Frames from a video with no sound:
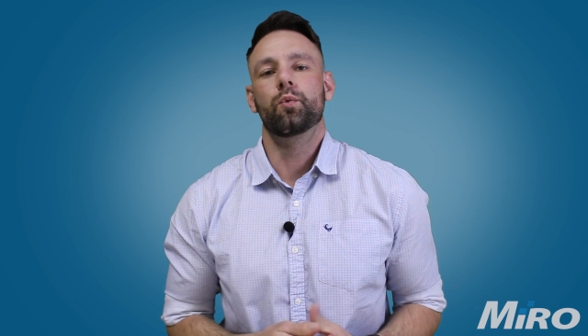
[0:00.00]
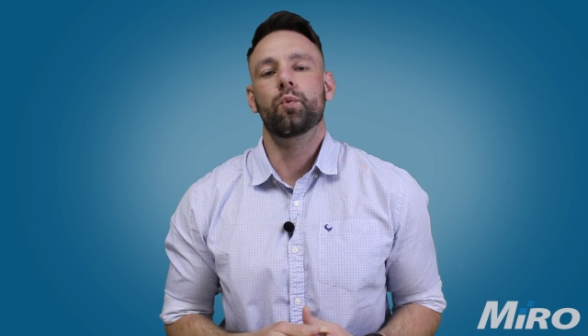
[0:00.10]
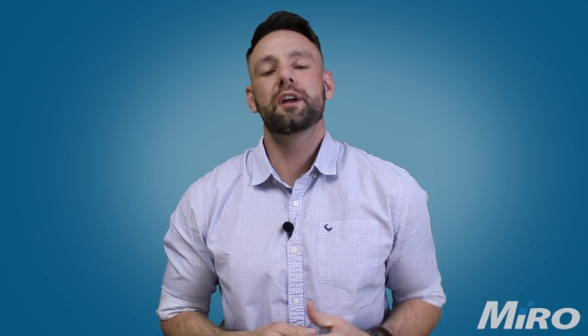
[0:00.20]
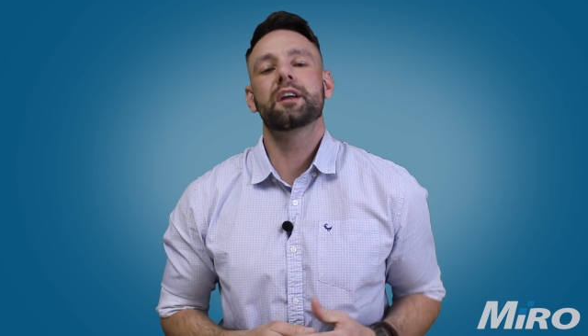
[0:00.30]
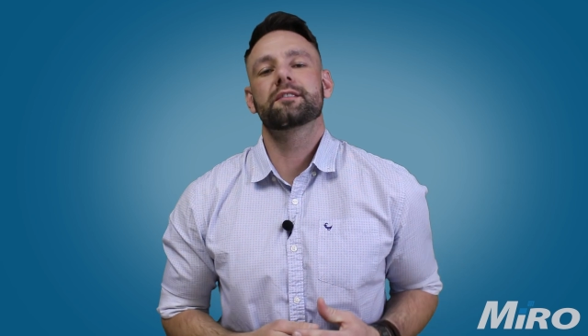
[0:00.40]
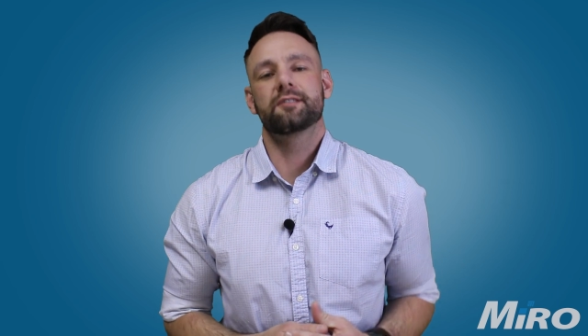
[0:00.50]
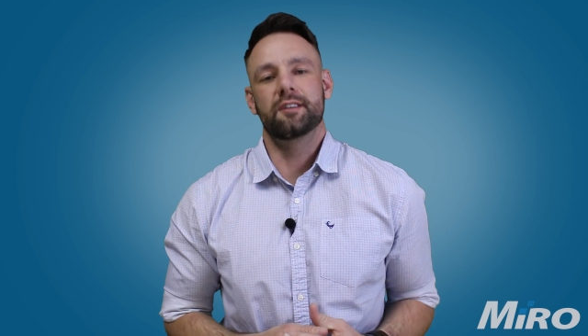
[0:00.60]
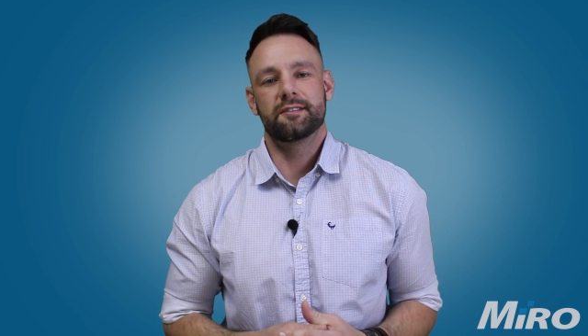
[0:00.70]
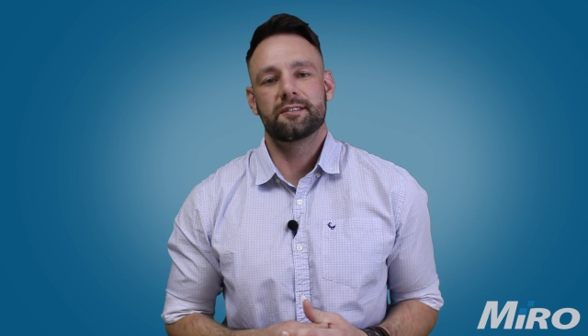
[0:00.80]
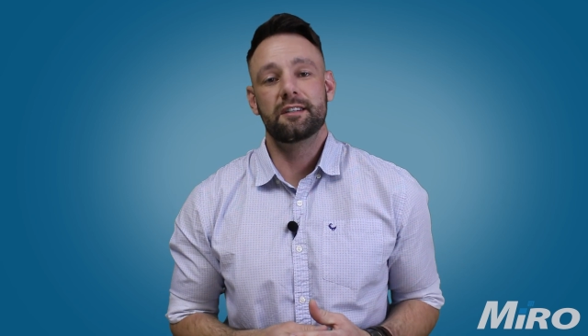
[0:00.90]
We can
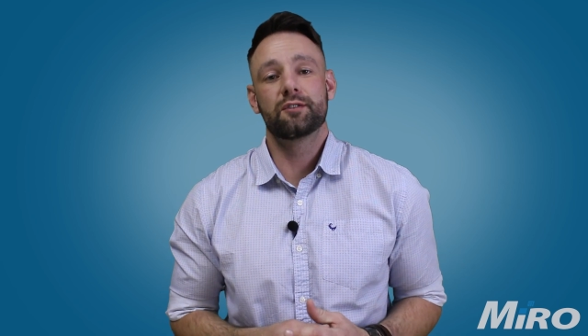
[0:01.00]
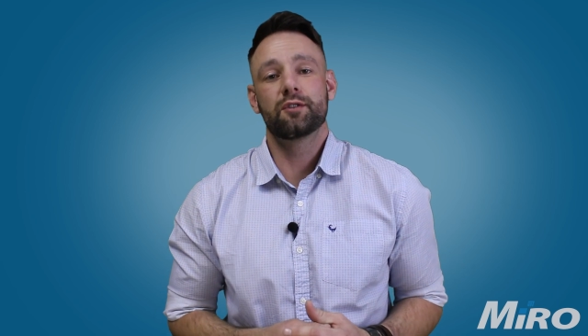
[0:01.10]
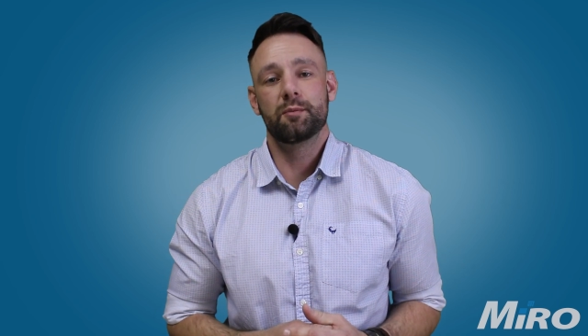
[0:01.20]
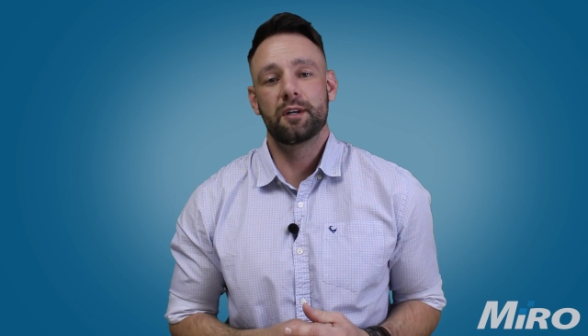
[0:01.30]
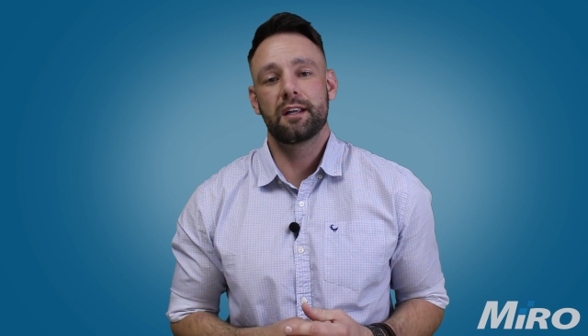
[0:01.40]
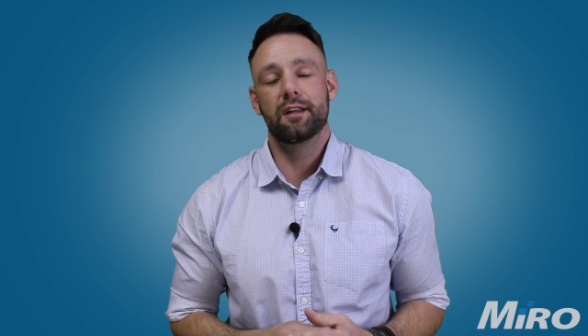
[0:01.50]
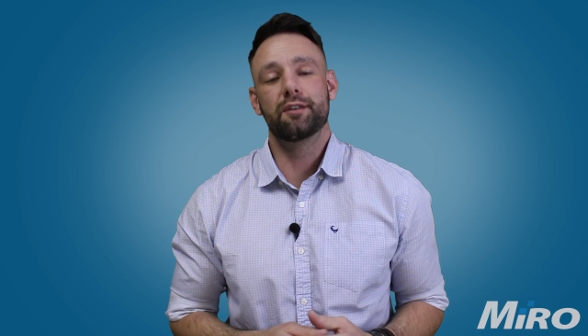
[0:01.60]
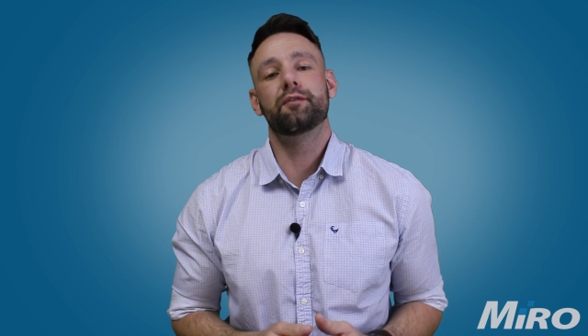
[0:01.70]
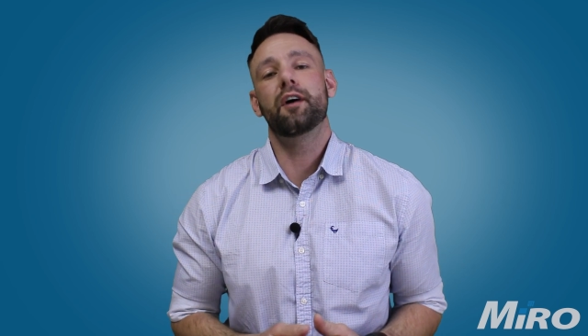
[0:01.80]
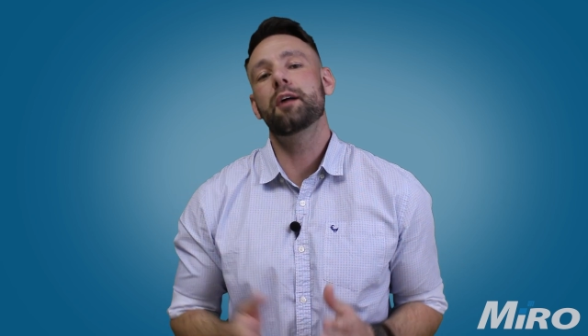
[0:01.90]
assist in determining the
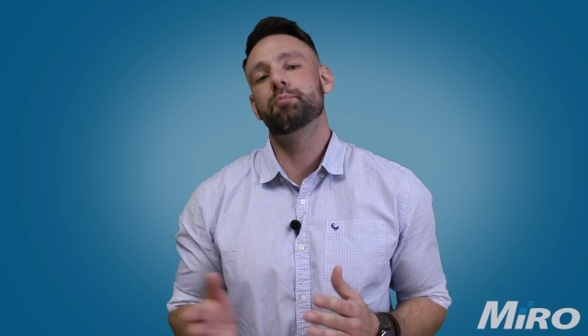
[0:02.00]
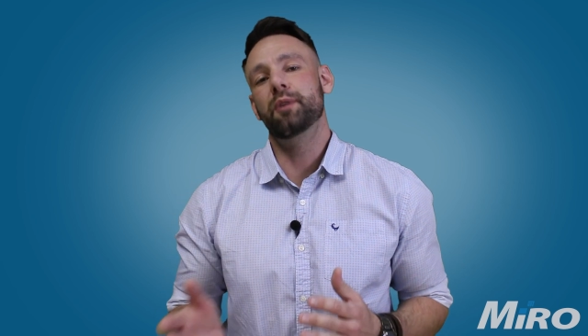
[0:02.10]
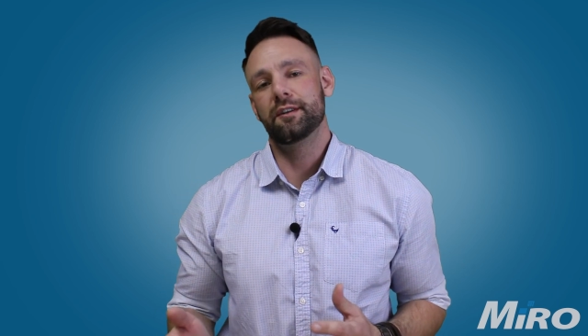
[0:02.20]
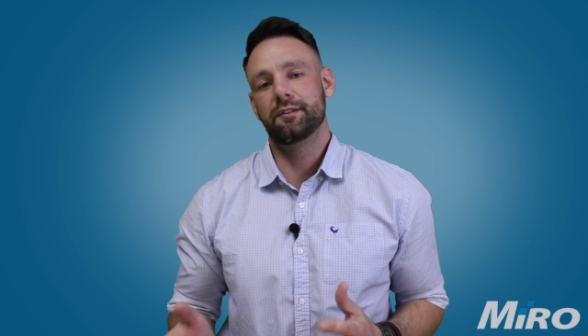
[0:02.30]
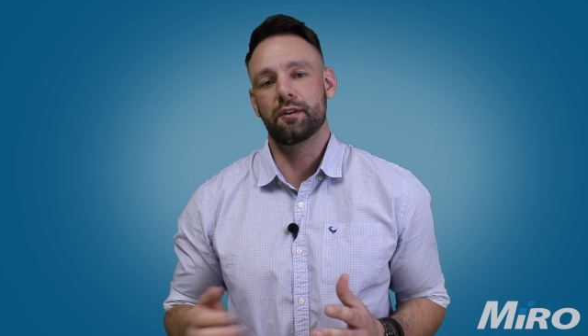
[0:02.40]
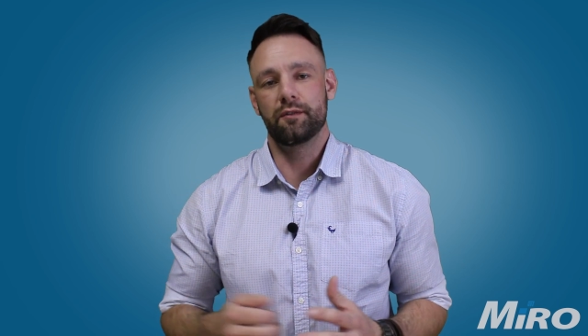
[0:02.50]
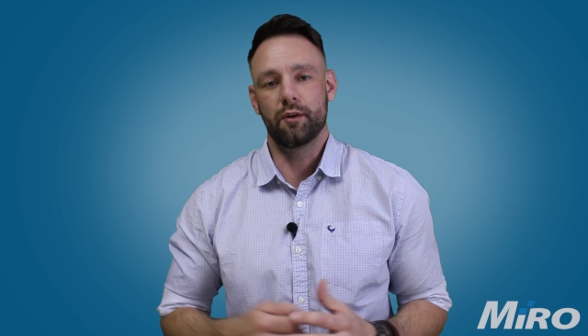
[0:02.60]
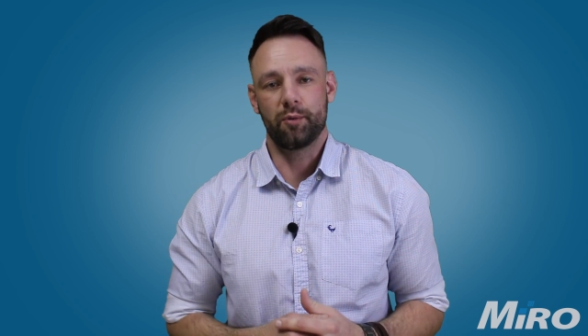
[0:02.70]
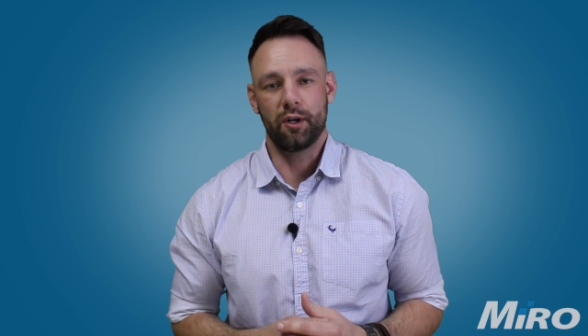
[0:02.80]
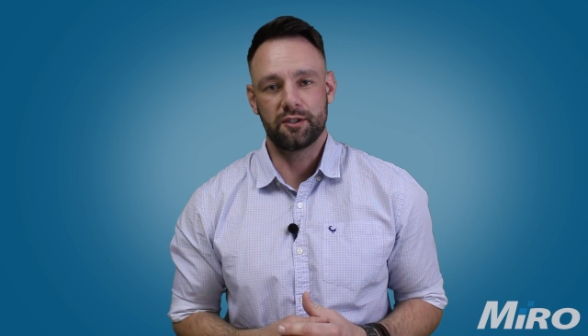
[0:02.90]
viability of your
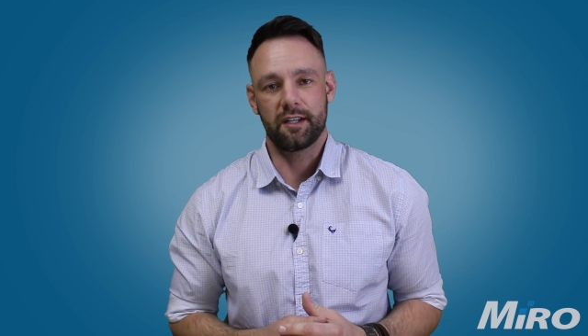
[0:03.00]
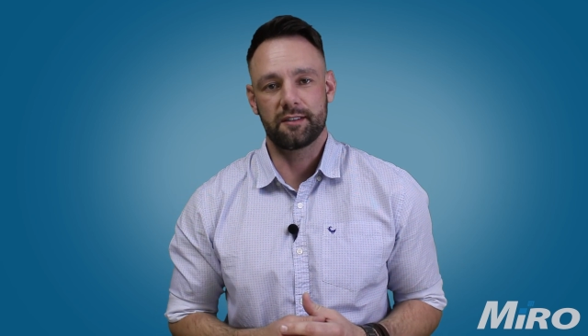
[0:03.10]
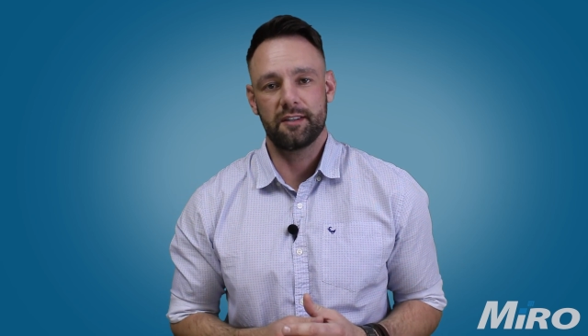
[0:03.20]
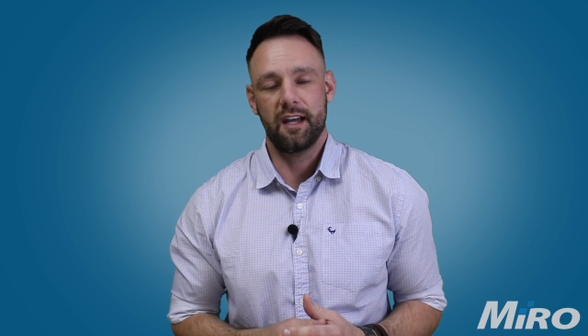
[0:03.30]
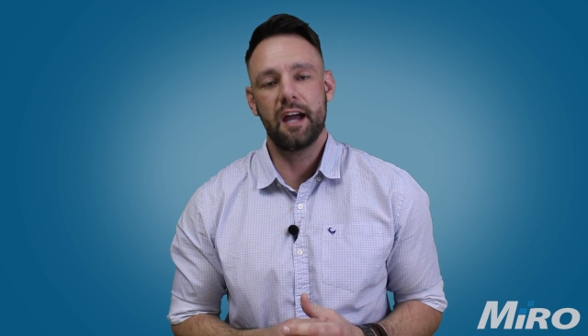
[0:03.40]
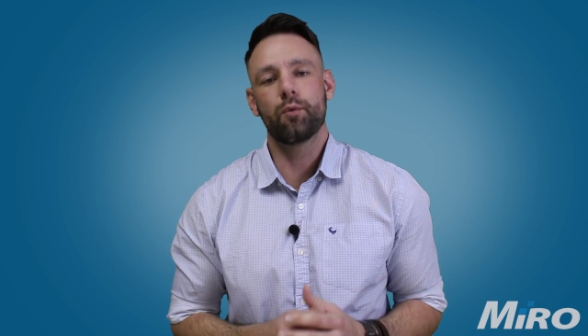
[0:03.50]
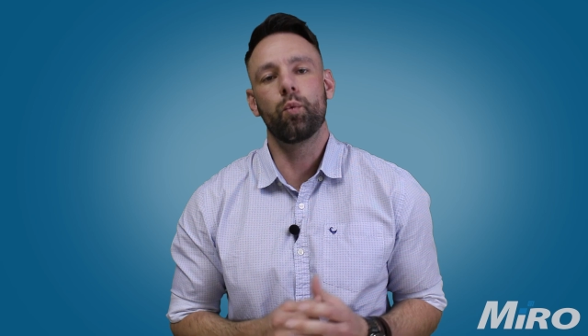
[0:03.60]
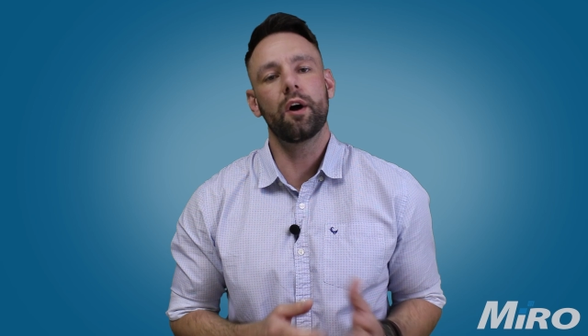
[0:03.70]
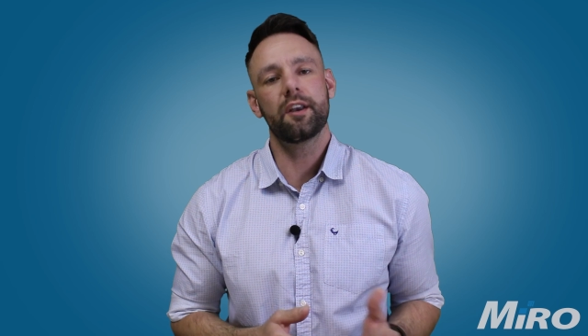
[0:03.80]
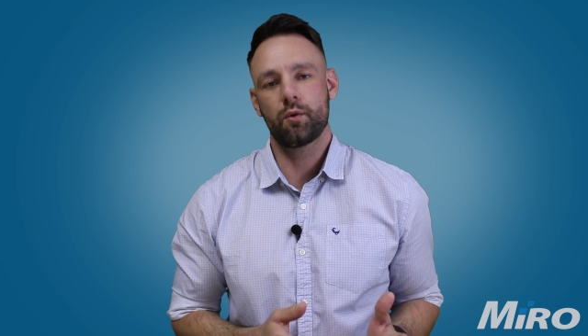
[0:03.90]
projects and
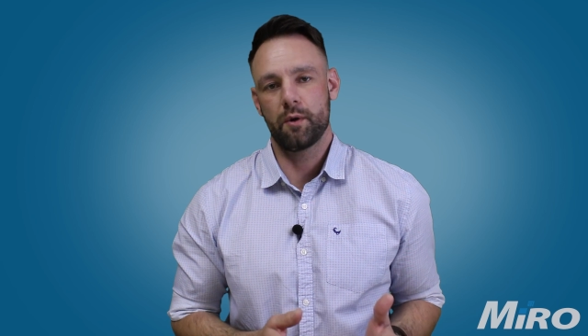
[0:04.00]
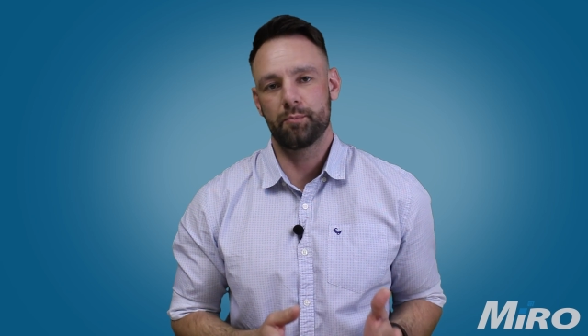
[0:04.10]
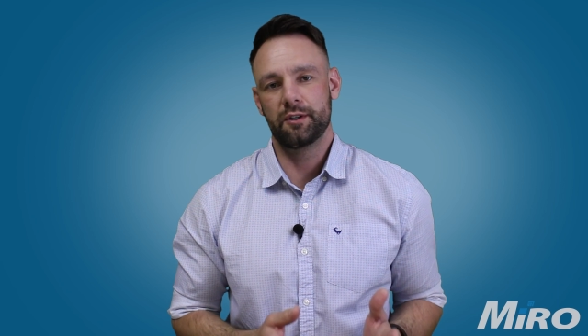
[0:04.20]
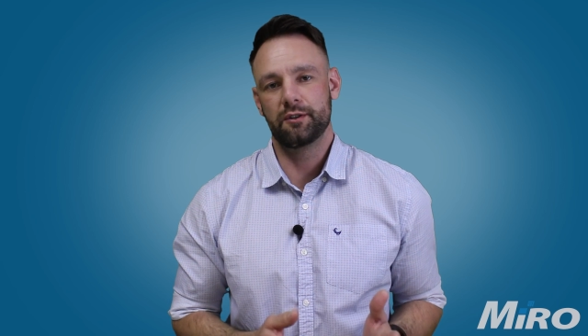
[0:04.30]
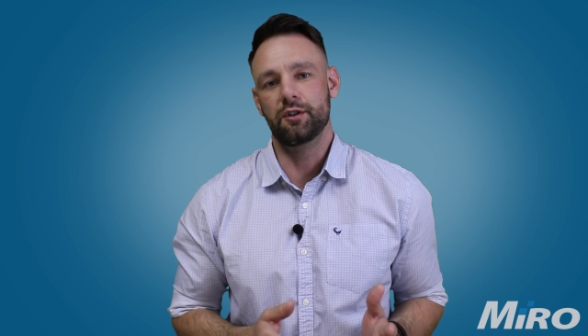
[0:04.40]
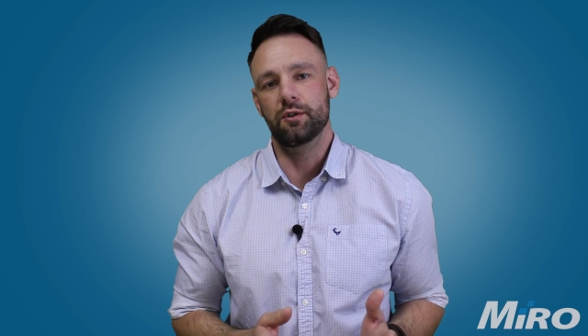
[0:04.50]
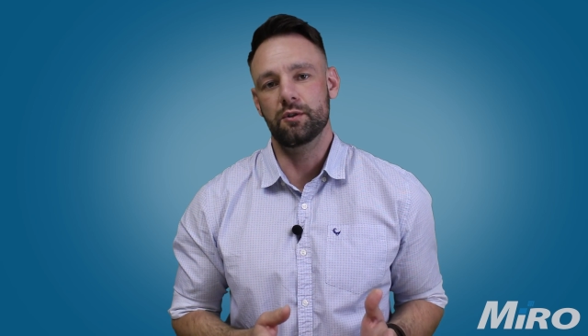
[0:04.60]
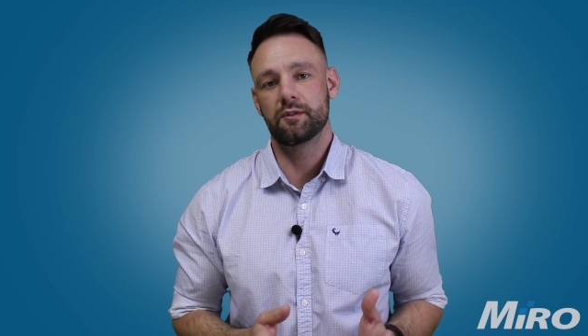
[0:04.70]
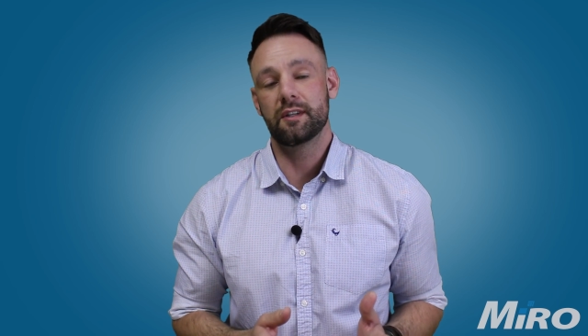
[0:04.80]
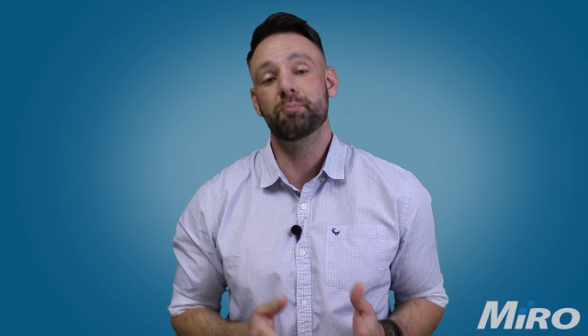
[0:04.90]
what equipment to use